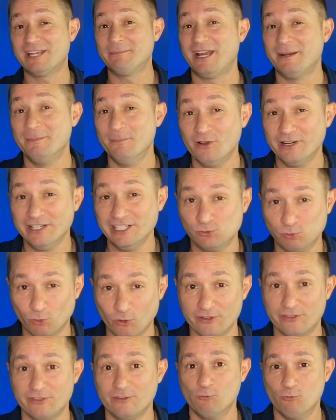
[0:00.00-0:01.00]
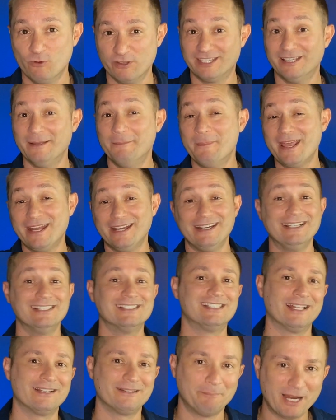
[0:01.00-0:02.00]
get my money's worth with the
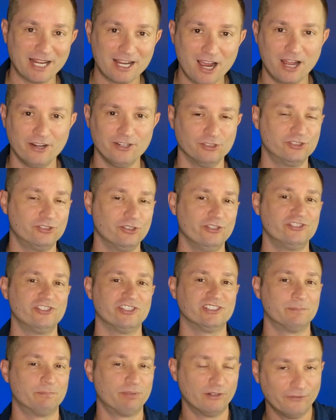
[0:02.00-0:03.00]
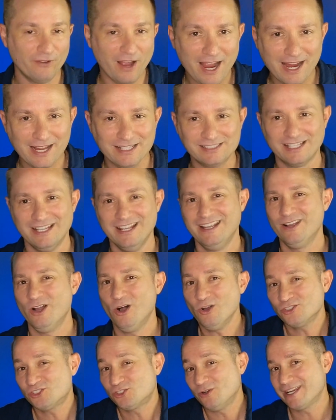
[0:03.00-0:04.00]
amenities that my condo association provides.
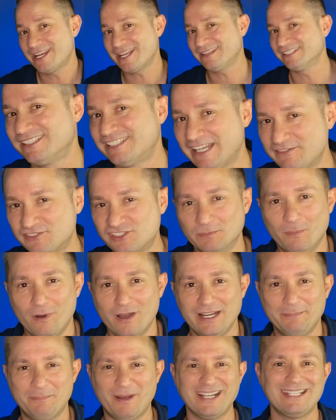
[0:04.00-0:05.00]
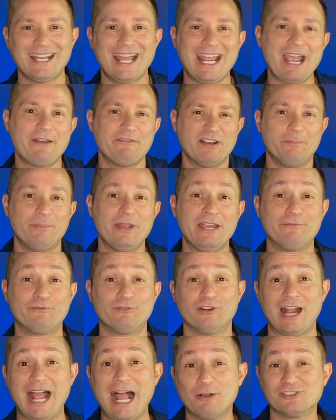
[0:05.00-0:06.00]
Also, I get to save some money by not having to pay
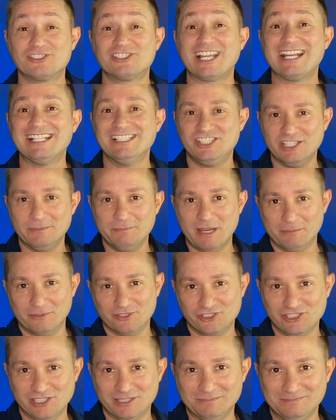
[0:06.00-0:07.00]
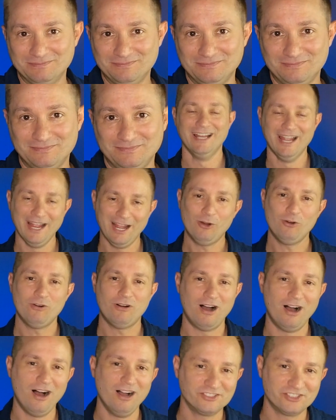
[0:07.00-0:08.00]
for an outside gym membership. Now,
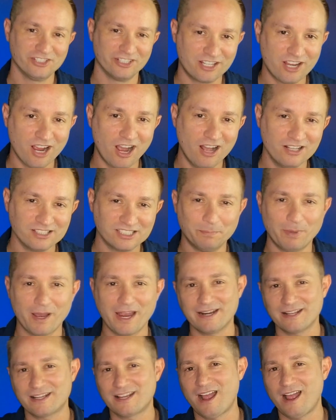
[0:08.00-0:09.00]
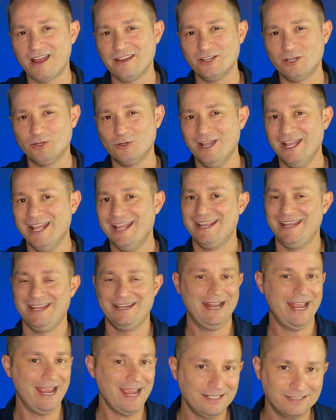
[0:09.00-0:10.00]
on to the cons of buying a condo.
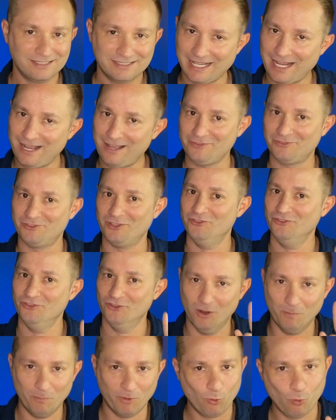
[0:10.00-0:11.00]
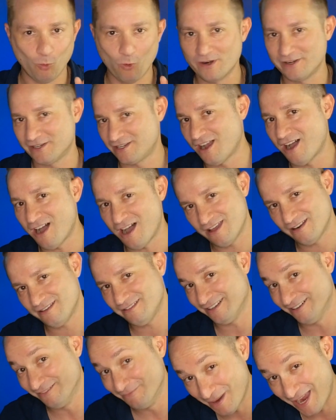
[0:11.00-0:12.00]
And hands down, the number 1
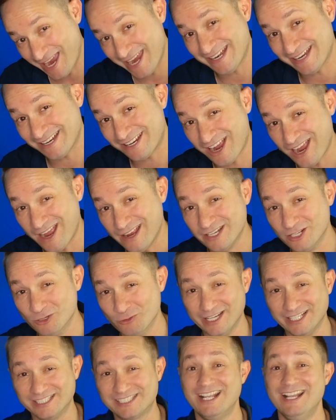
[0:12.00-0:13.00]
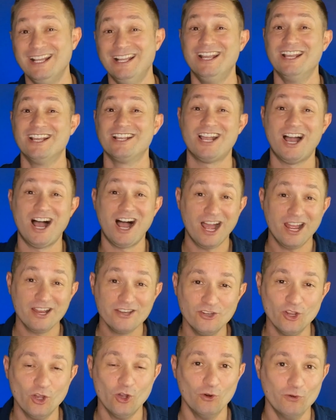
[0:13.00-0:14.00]
con of buying a condo is
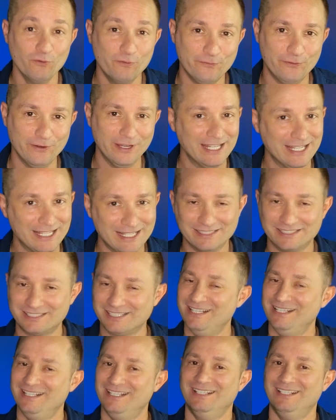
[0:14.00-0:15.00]
condo fees.